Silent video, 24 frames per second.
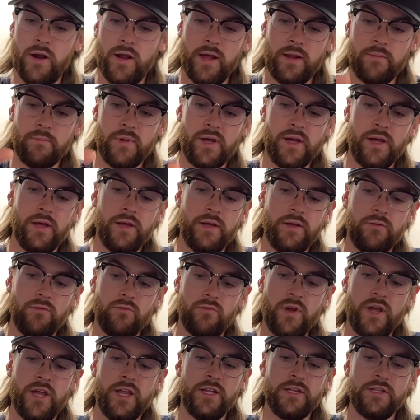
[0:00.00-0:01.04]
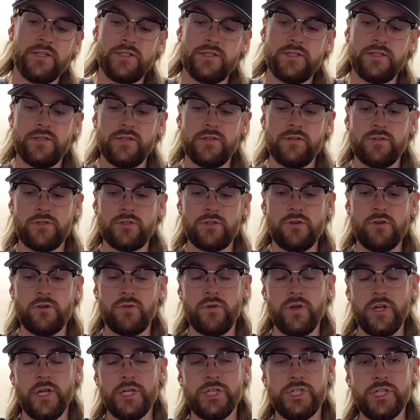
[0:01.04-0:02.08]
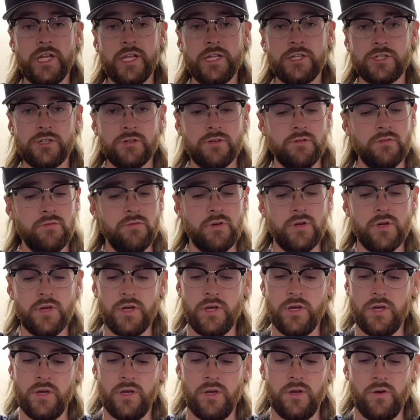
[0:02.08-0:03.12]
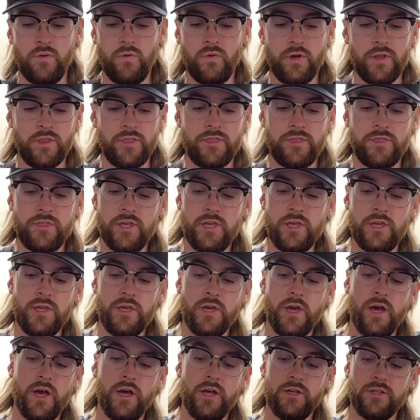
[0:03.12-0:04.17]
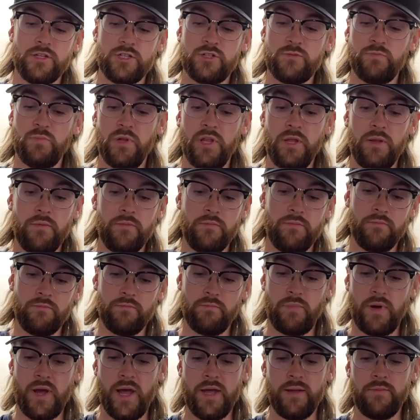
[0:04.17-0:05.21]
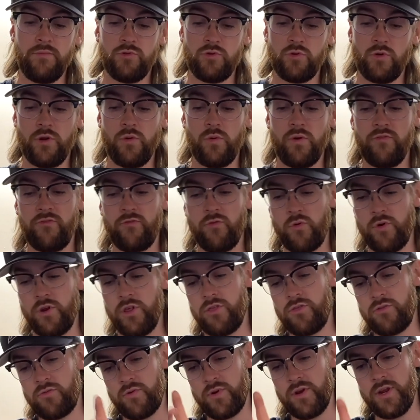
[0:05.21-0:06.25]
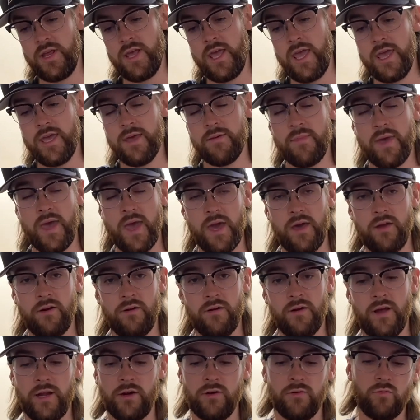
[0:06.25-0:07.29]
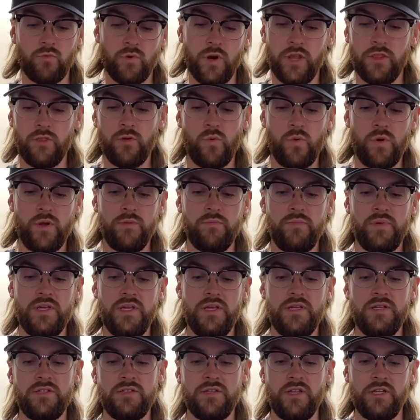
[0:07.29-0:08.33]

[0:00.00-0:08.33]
Got my Reds Scuderia Gen 2 with the split pipe 2143 M header. I don't run the one piece.